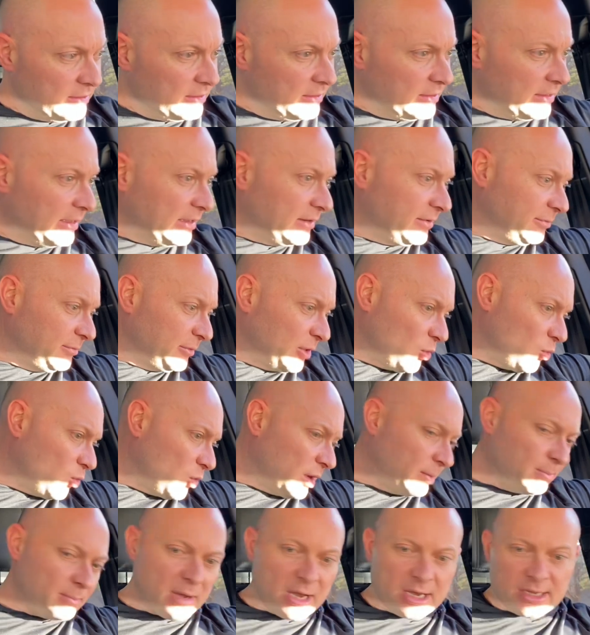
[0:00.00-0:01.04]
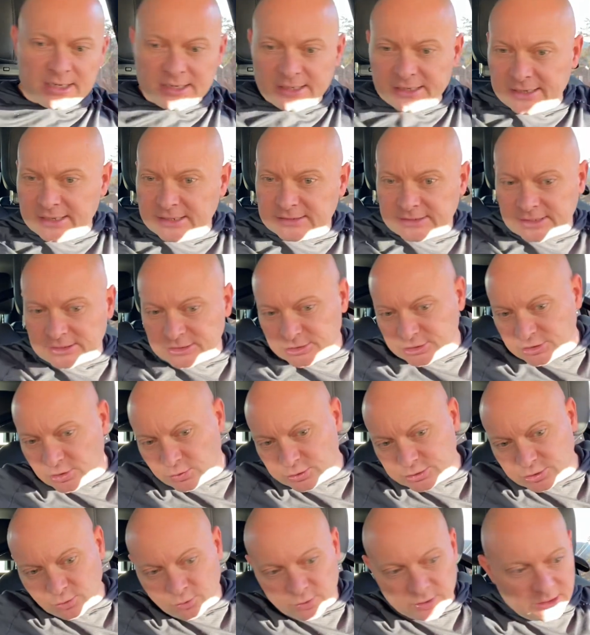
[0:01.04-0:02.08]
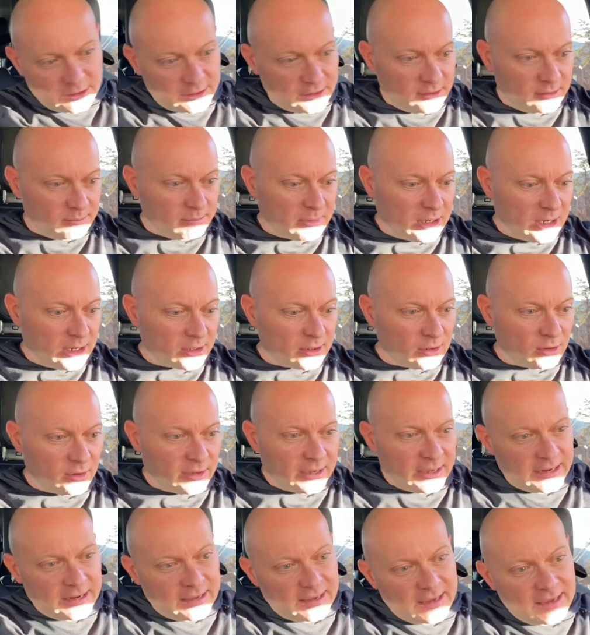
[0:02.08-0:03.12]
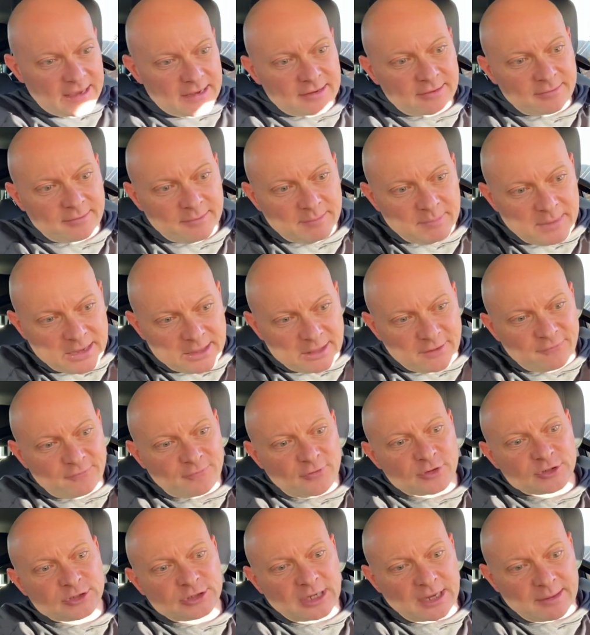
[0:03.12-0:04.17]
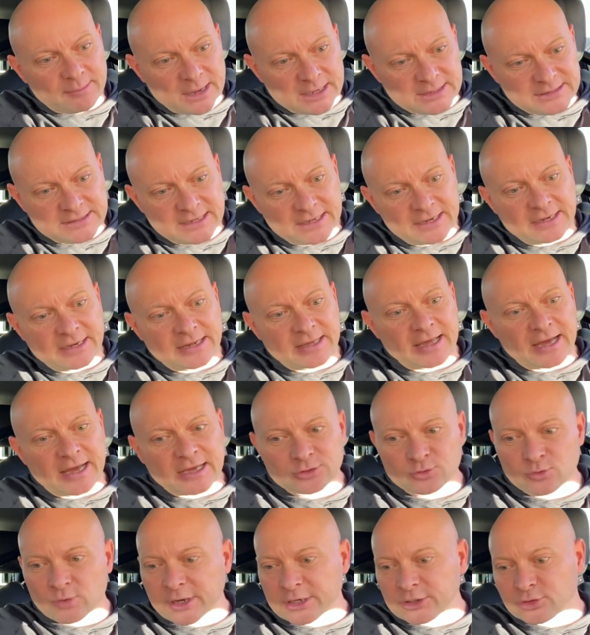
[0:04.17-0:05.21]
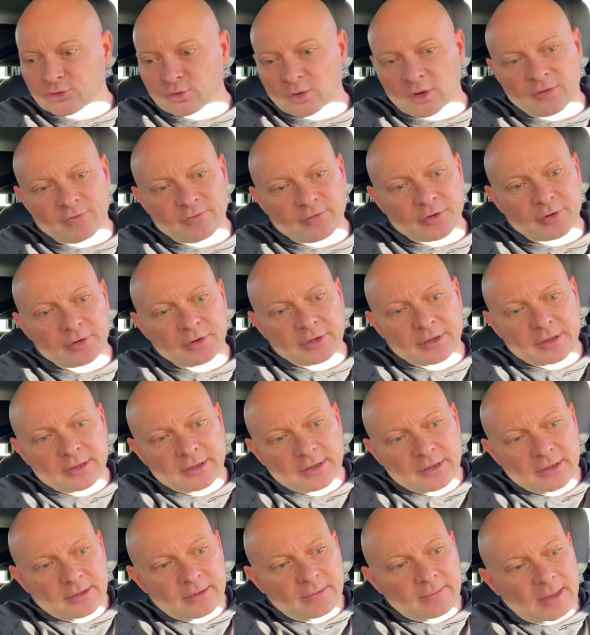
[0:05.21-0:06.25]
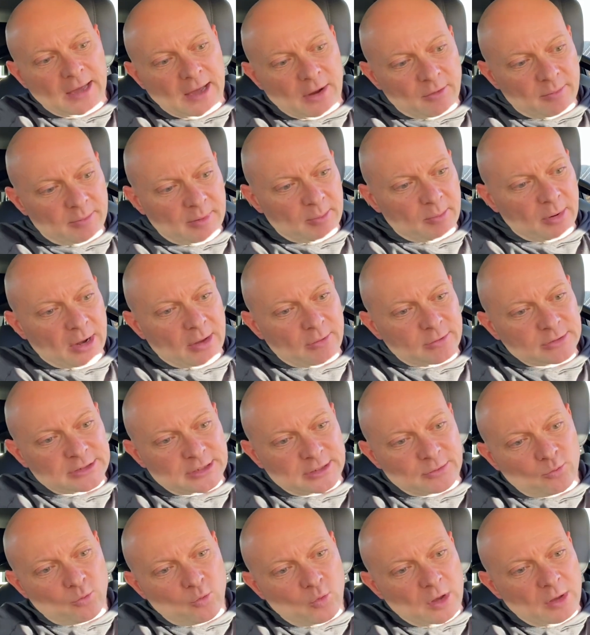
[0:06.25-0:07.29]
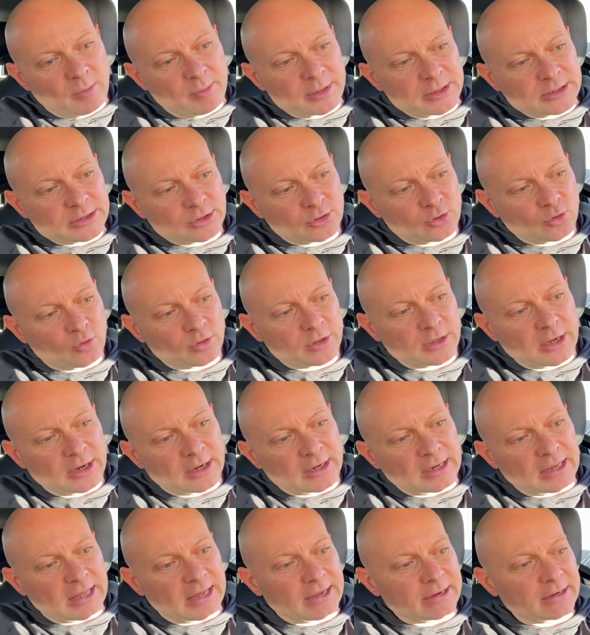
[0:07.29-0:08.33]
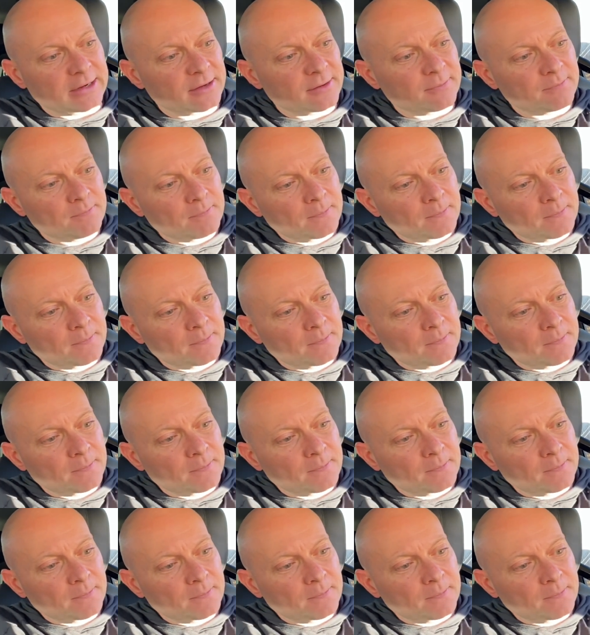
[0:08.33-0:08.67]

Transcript: I don't even know what model it is. I just know it's a really good model. And, and man, the first time I sat in a guy's Range Rover, I remember I was in Wilmington, North Carolina,